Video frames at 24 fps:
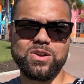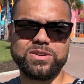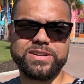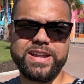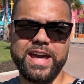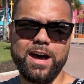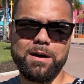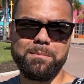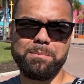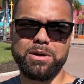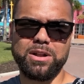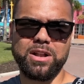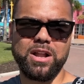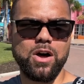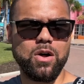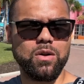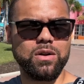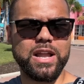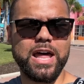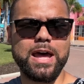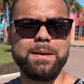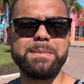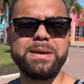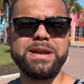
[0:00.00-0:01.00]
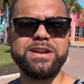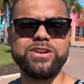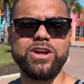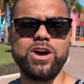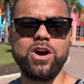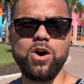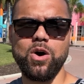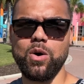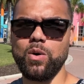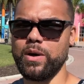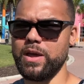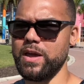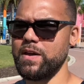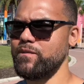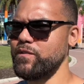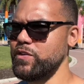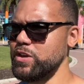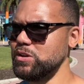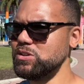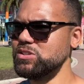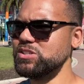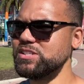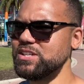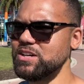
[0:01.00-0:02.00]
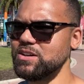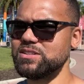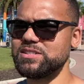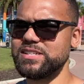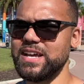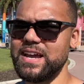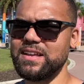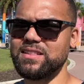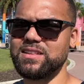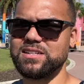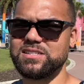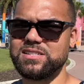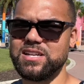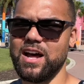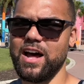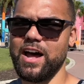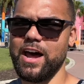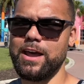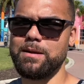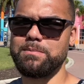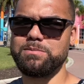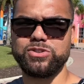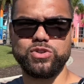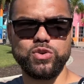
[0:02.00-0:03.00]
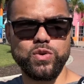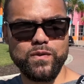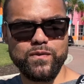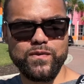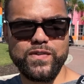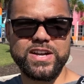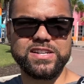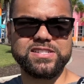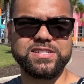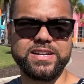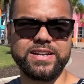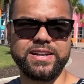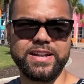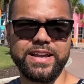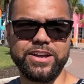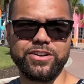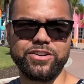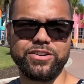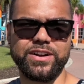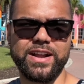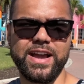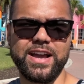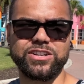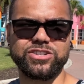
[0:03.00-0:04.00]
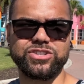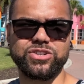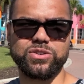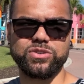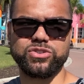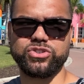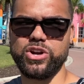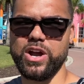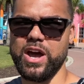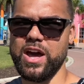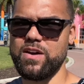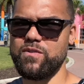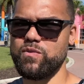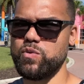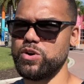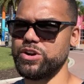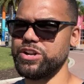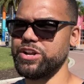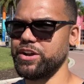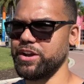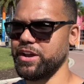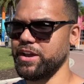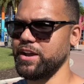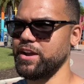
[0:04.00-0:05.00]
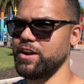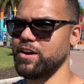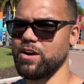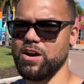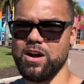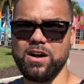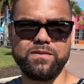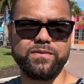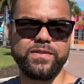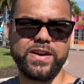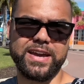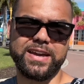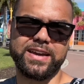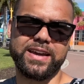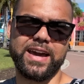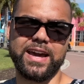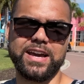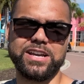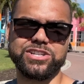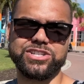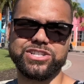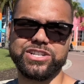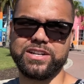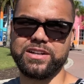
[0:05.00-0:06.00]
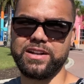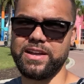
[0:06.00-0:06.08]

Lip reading: down below, let me know if you still take the time to visit International Drive when you're here on vacation,